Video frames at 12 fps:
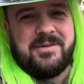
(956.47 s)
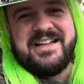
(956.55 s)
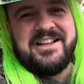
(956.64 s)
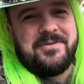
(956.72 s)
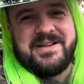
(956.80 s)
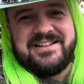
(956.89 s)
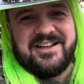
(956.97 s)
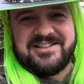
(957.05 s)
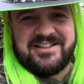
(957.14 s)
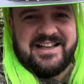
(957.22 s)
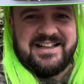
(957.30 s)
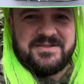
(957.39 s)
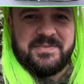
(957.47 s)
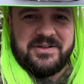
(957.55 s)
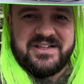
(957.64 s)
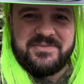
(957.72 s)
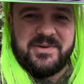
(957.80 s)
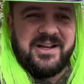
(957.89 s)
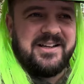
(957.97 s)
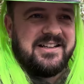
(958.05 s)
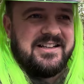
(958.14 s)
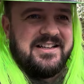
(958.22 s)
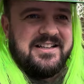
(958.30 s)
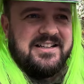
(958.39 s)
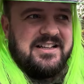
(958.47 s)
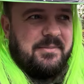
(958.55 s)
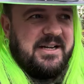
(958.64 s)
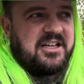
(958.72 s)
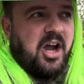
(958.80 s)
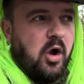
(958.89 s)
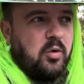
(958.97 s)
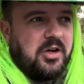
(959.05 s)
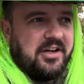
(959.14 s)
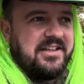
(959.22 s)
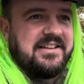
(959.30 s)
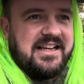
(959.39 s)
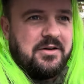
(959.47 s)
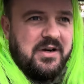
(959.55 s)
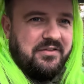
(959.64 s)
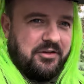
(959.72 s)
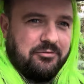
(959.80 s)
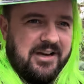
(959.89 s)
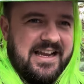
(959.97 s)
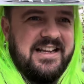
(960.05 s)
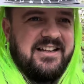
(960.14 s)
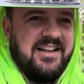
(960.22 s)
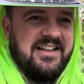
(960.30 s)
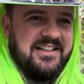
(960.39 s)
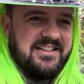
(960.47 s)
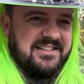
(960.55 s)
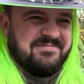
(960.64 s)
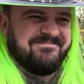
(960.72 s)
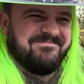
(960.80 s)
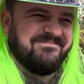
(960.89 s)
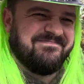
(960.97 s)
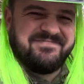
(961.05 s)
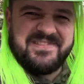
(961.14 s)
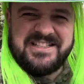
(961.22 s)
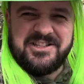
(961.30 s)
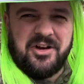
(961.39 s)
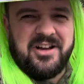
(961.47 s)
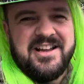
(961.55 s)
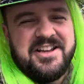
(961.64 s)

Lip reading: I mean, nobody does, do they? Let's be honest. But I mean, the cold I can deal with. The rain, it's not.